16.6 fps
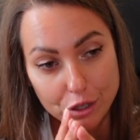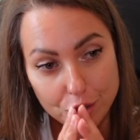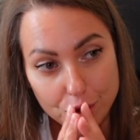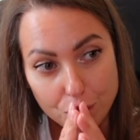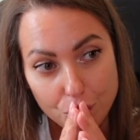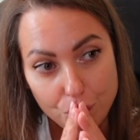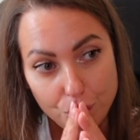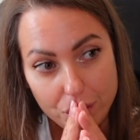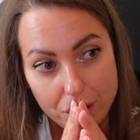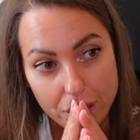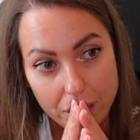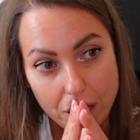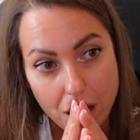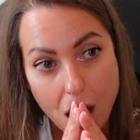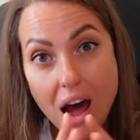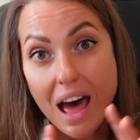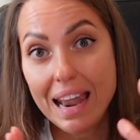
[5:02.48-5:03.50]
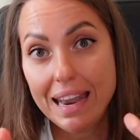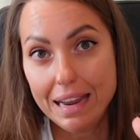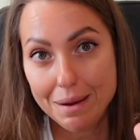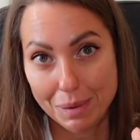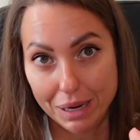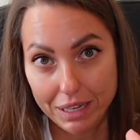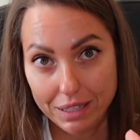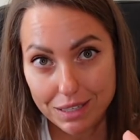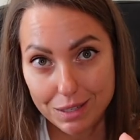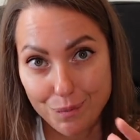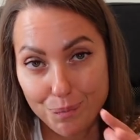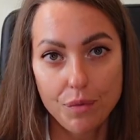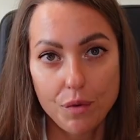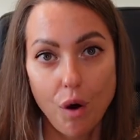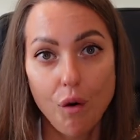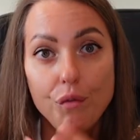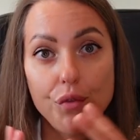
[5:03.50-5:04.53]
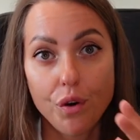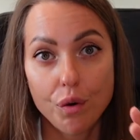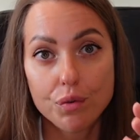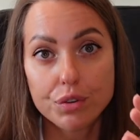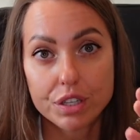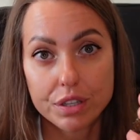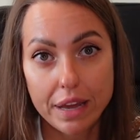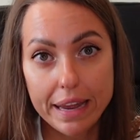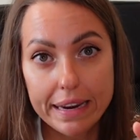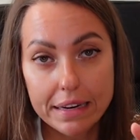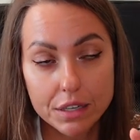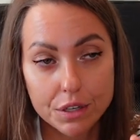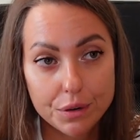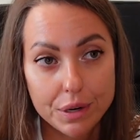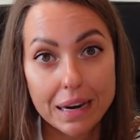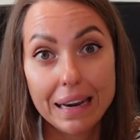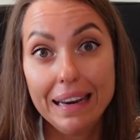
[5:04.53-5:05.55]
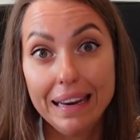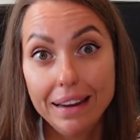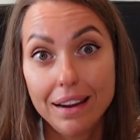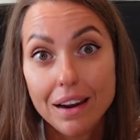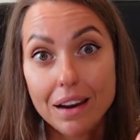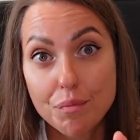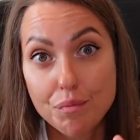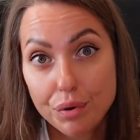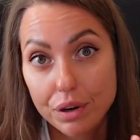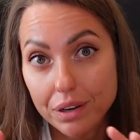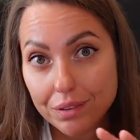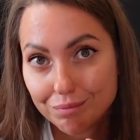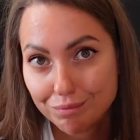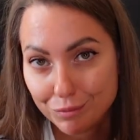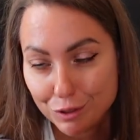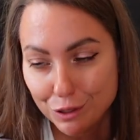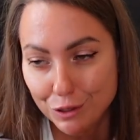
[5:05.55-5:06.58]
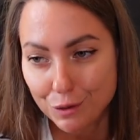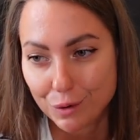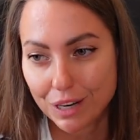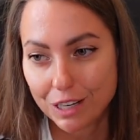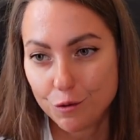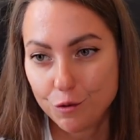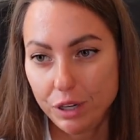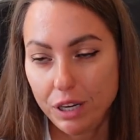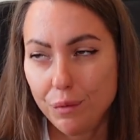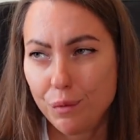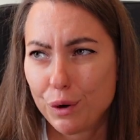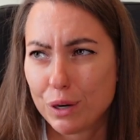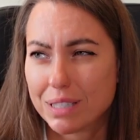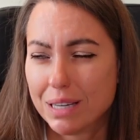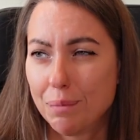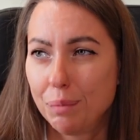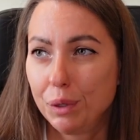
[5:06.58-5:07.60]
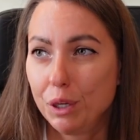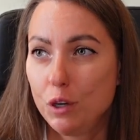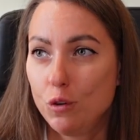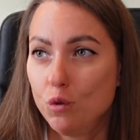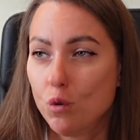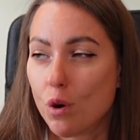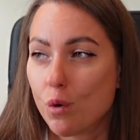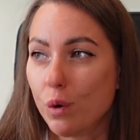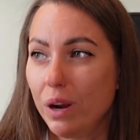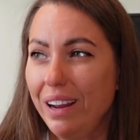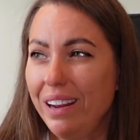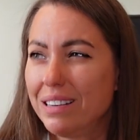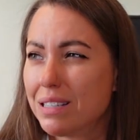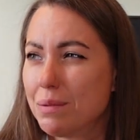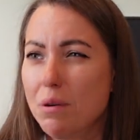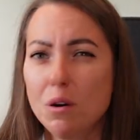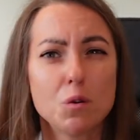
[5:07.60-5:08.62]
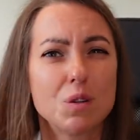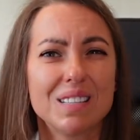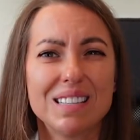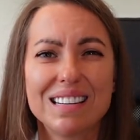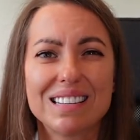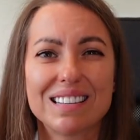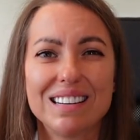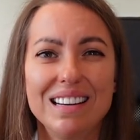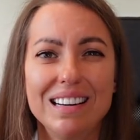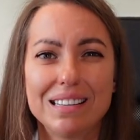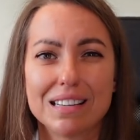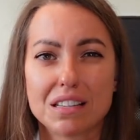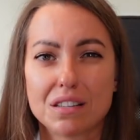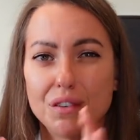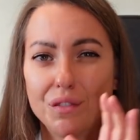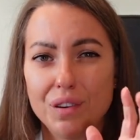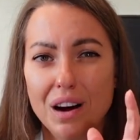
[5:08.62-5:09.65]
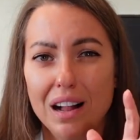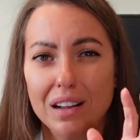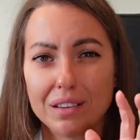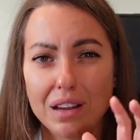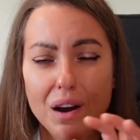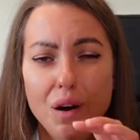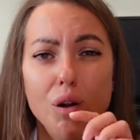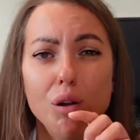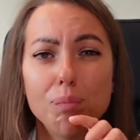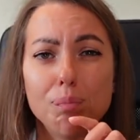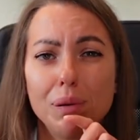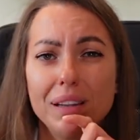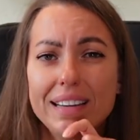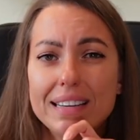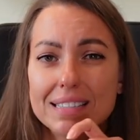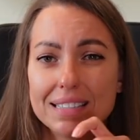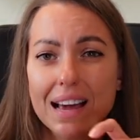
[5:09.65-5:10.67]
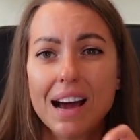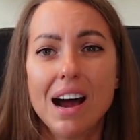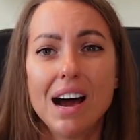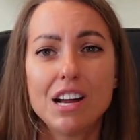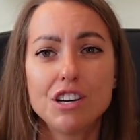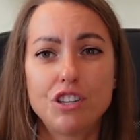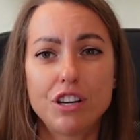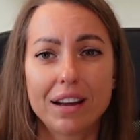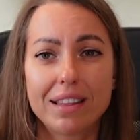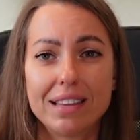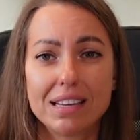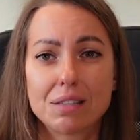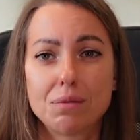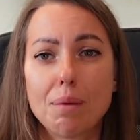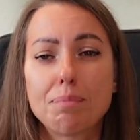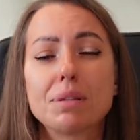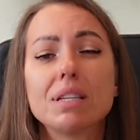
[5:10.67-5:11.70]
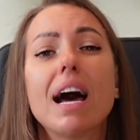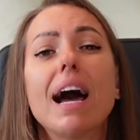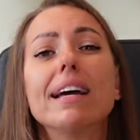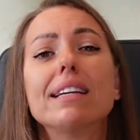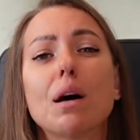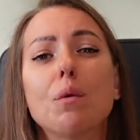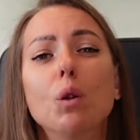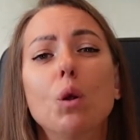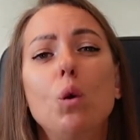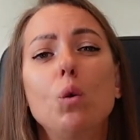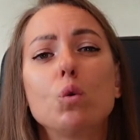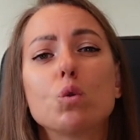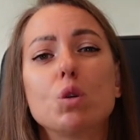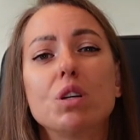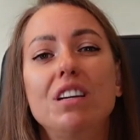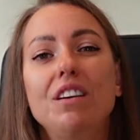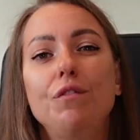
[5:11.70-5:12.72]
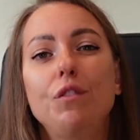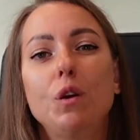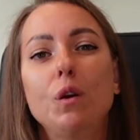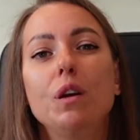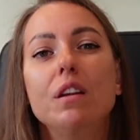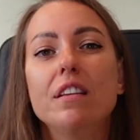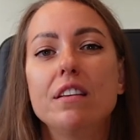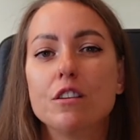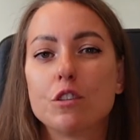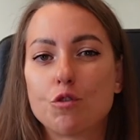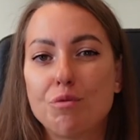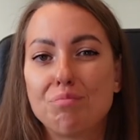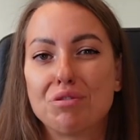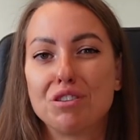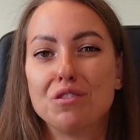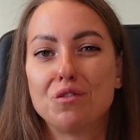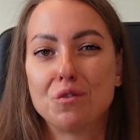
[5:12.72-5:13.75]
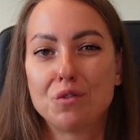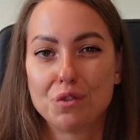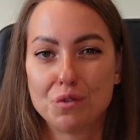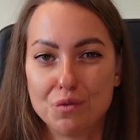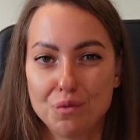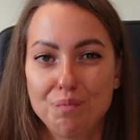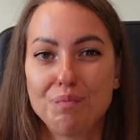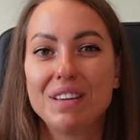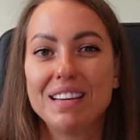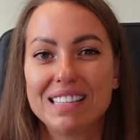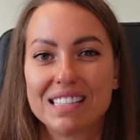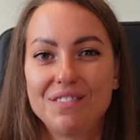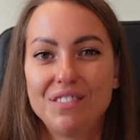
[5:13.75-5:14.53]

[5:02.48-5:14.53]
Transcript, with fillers: to know the limits of those things you can legally bring to new country. For example, in Norway, it's about six liters of alcohol. Please check this website. I will also give you in the description to this